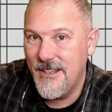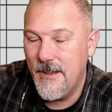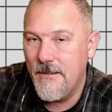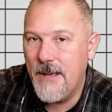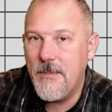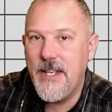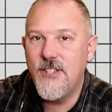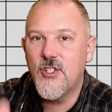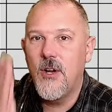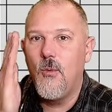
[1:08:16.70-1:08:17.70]
that
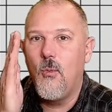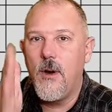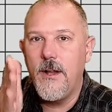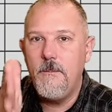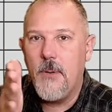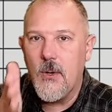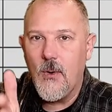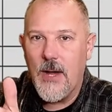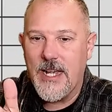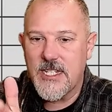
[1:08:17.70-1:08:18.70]
means one pole
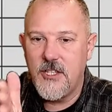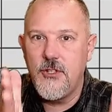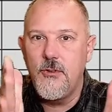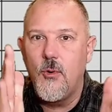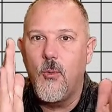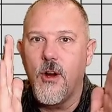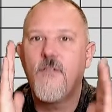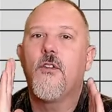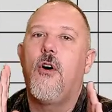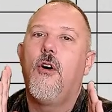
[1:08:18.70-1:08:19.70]
has to do the work
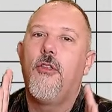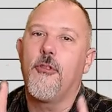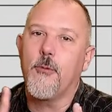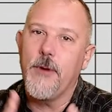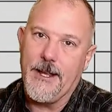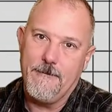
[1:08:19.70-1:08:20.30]
for all three.